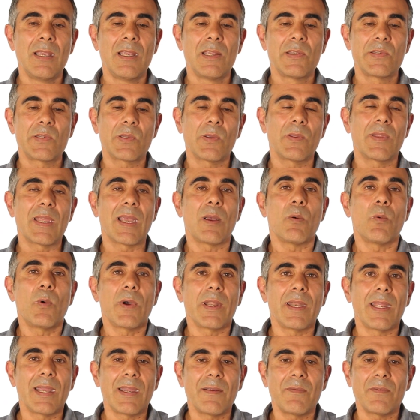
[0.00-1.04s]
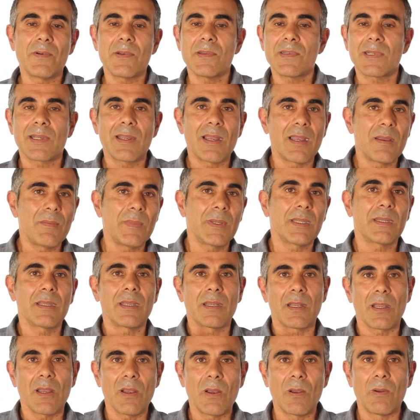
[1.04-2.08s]
so that whatever is coming
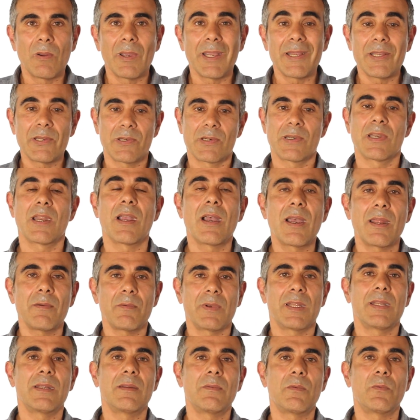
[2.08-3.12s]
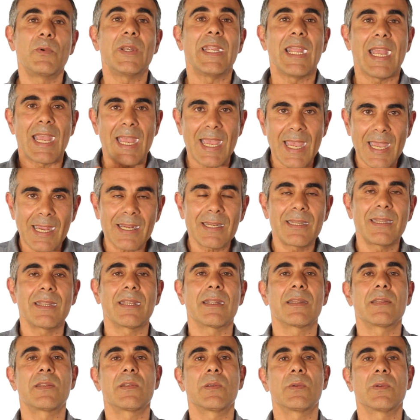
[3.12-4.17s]
and going, you're not
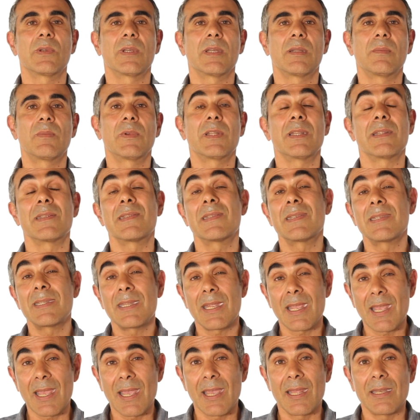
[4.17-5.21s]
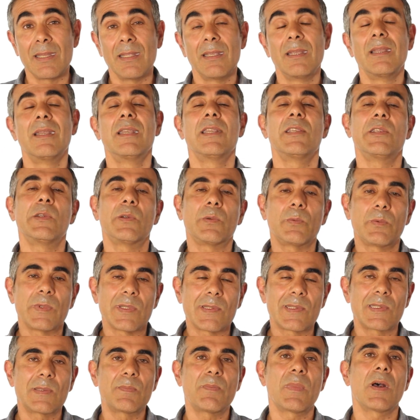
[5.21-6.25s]
reacting to it, but instead you're
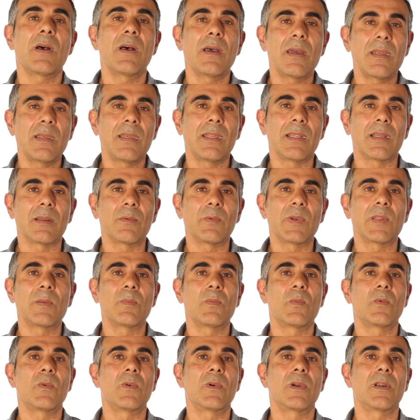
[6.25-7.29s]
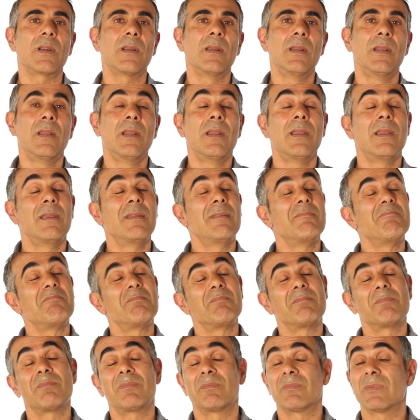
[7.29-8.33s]
responding with
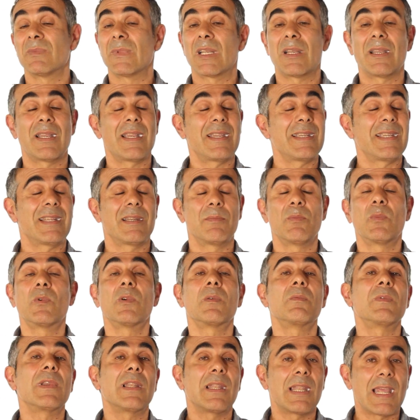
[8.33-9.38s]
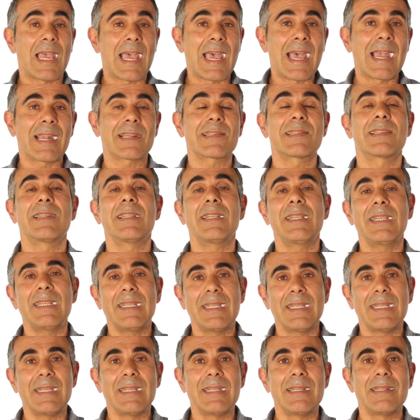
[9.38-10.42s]
in a more relaxed,
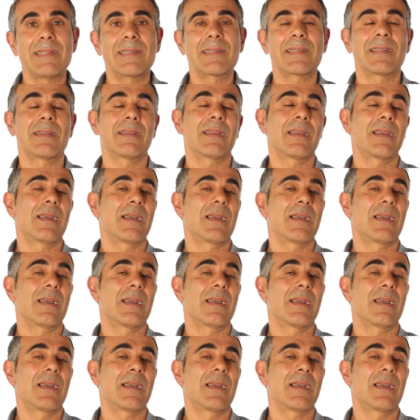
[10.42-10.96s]
ease,